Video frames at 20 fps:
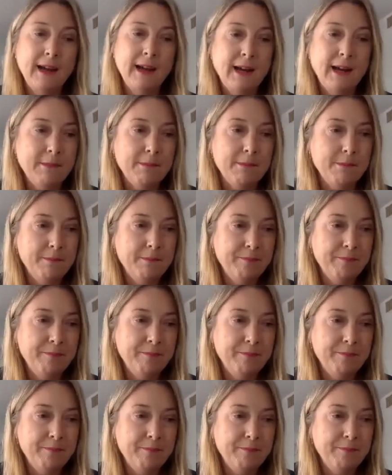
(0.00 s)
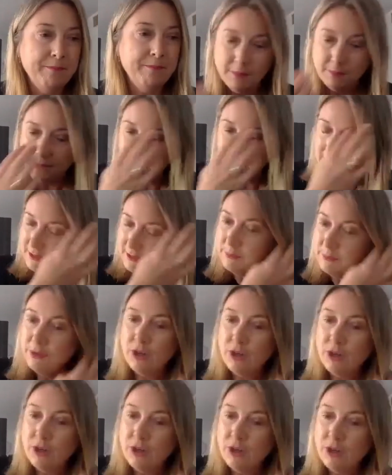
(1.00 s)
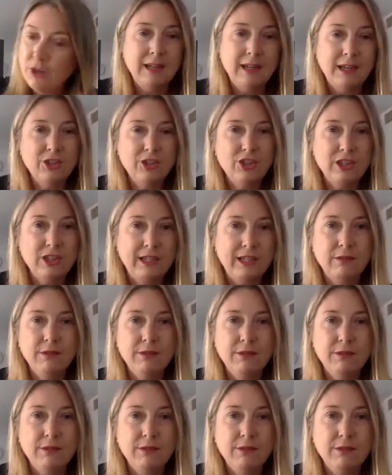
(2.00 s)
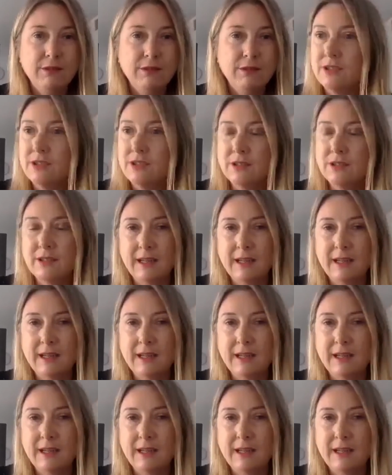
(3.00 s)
But it's a project that actually originated